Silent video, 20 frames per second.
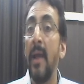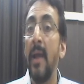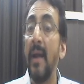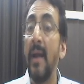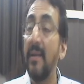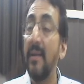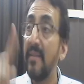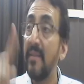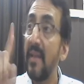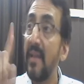
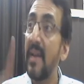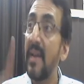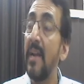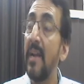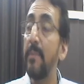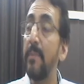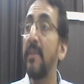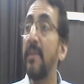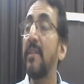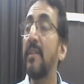and
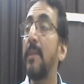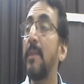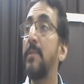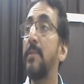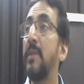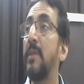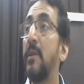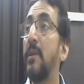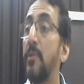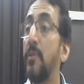second
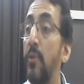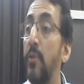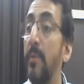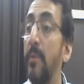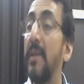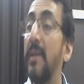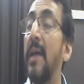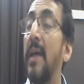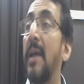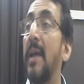prescription should
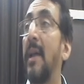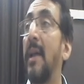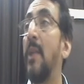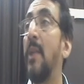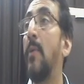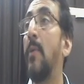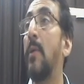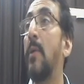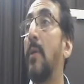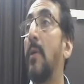be there
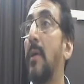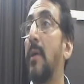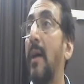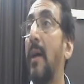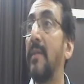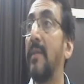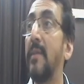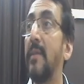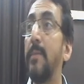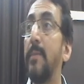in your
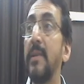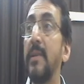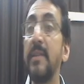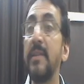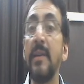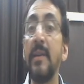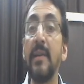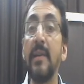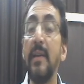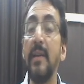Kasa
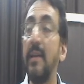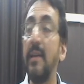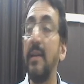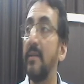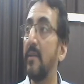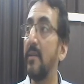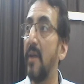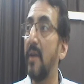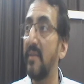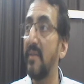patient
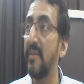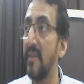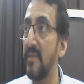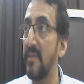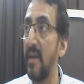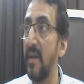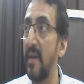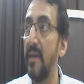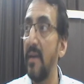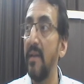is,
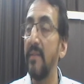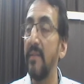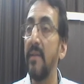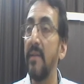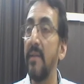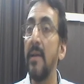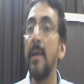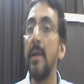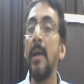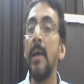Kasa child is
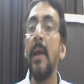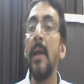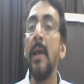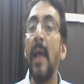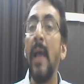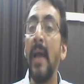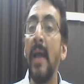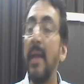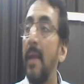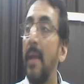
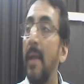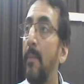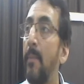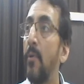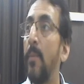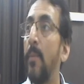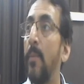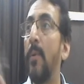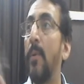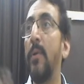an
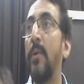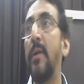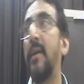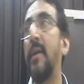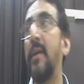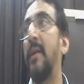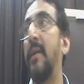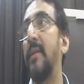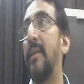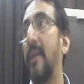
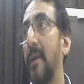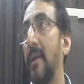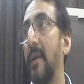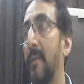immunomodulated drug.